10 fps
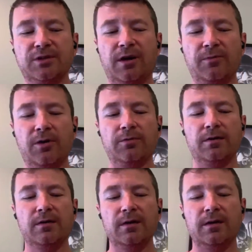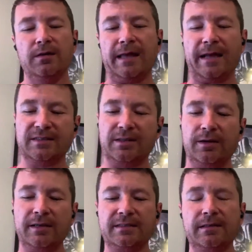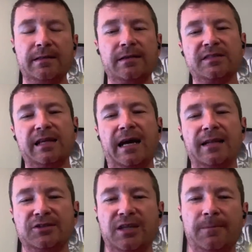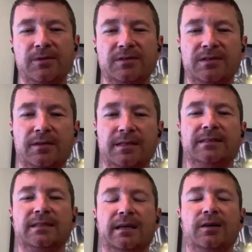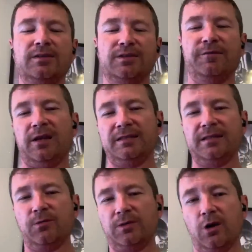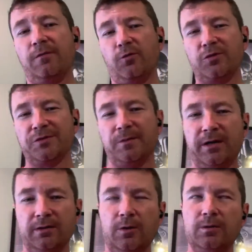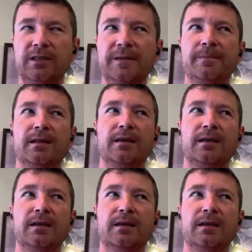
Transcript: So I wrote that series, and then there's the Alex Shepard series. I also volunteer with law enforcement here locally.